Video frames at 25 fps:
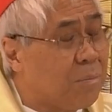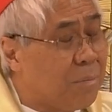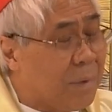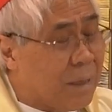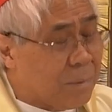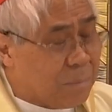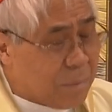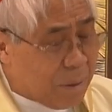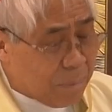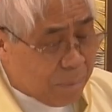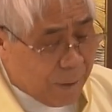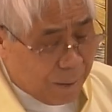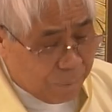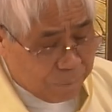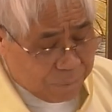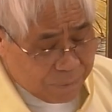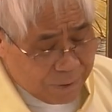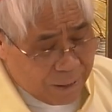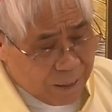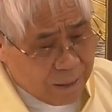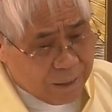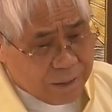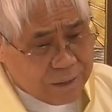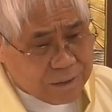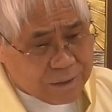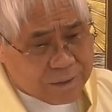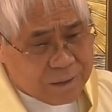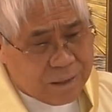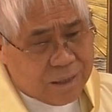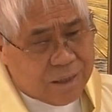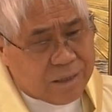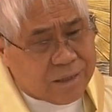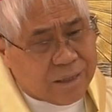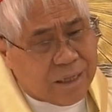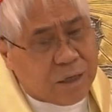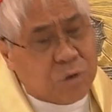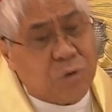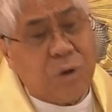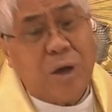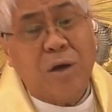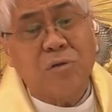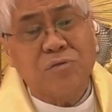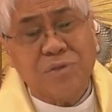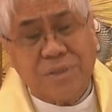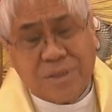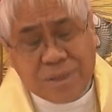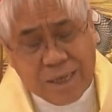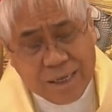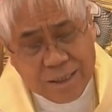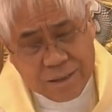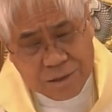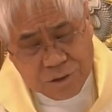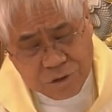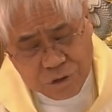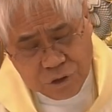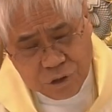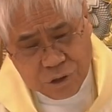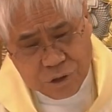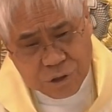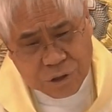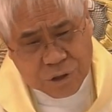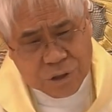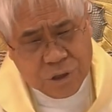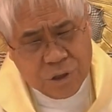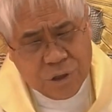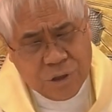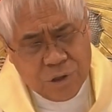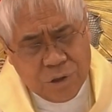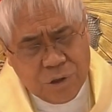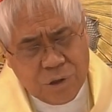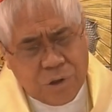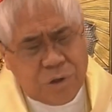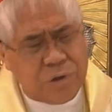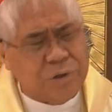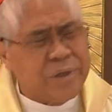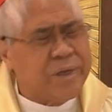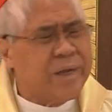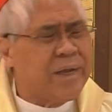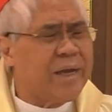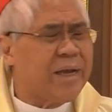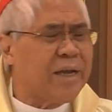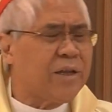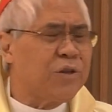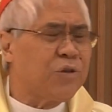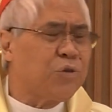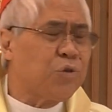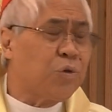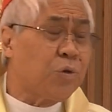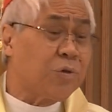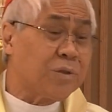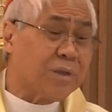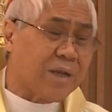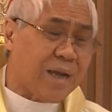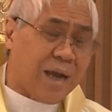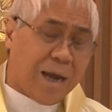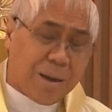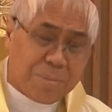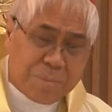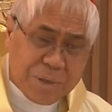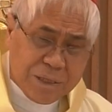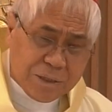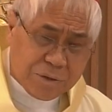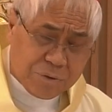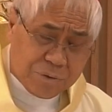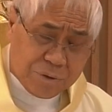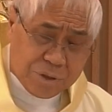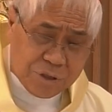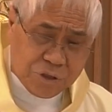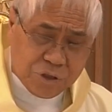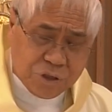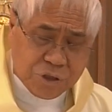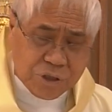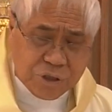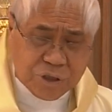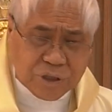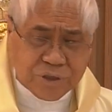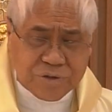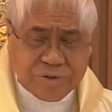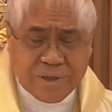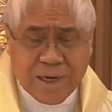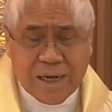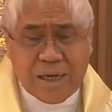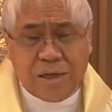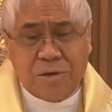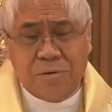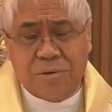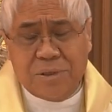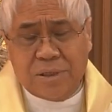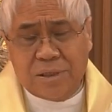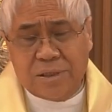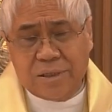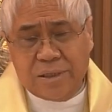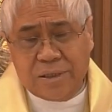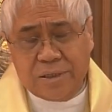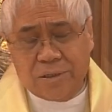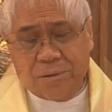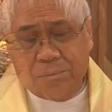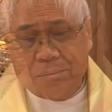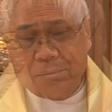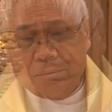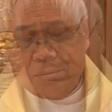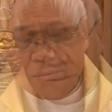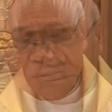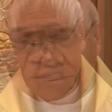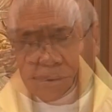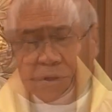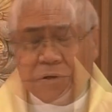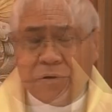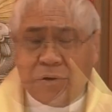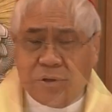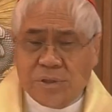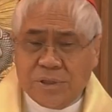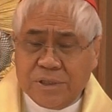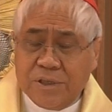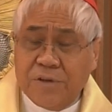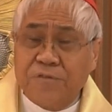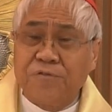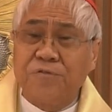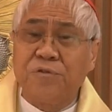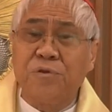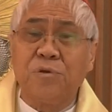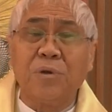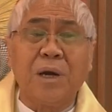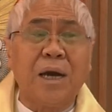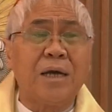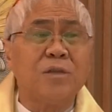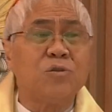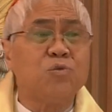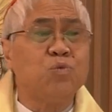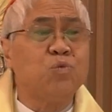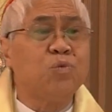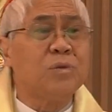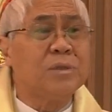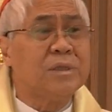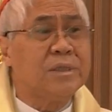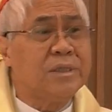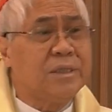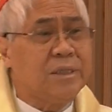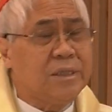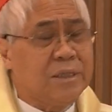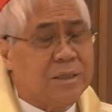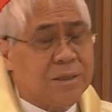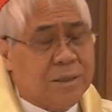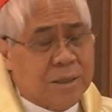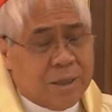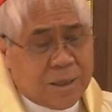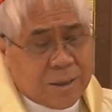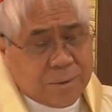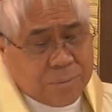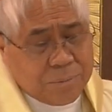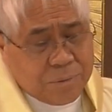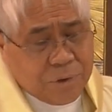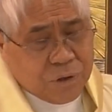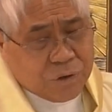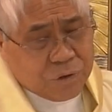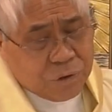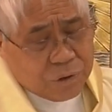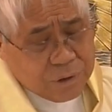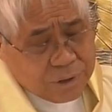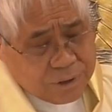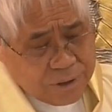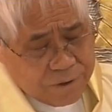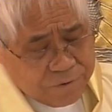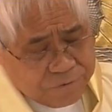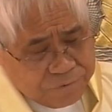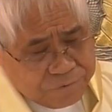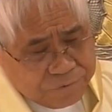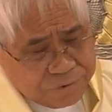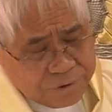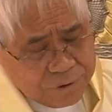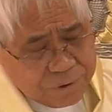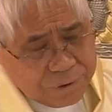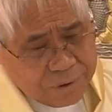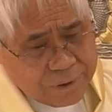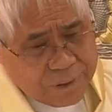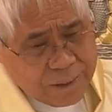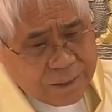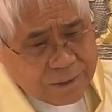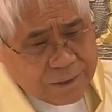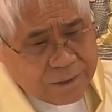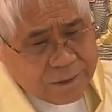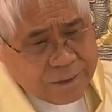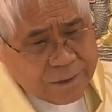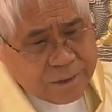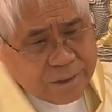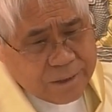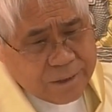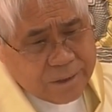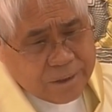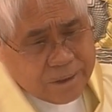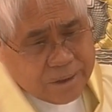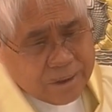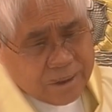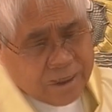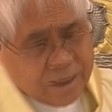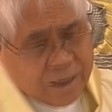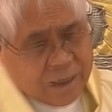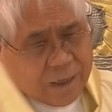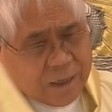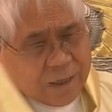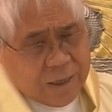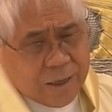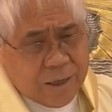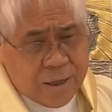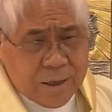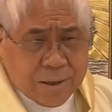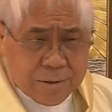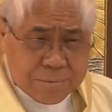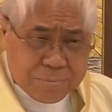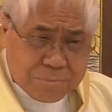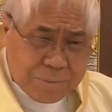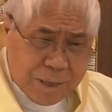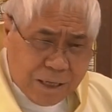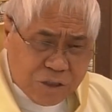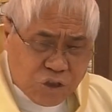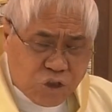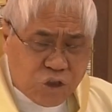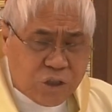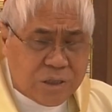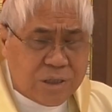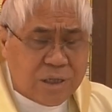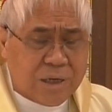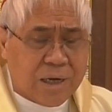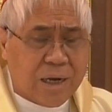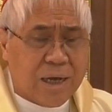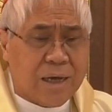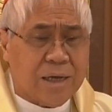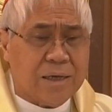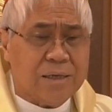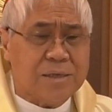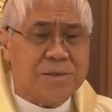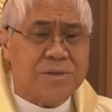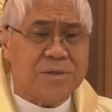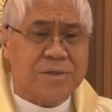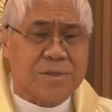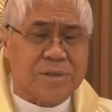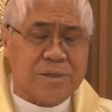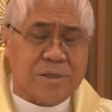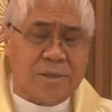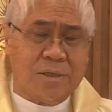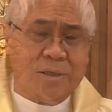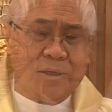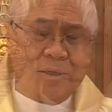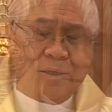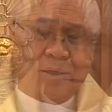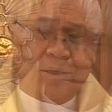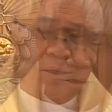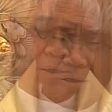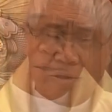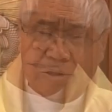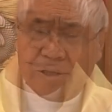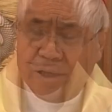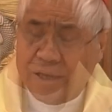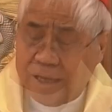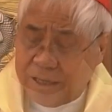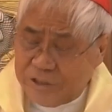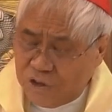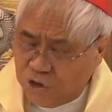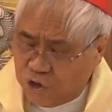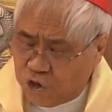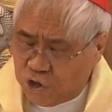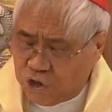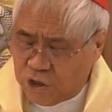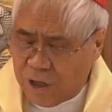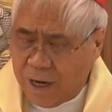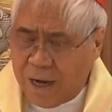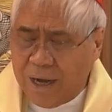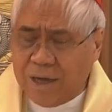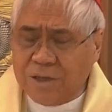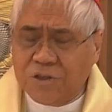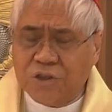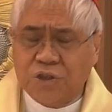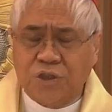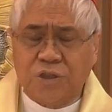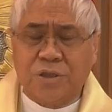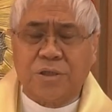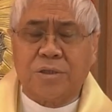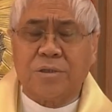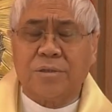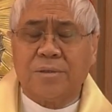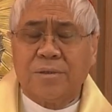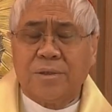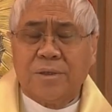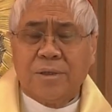might be baptized, are now outside the church, or they are not coming to the church regularly because they feel unworthy, because they feel that they are marginalized, they are judged.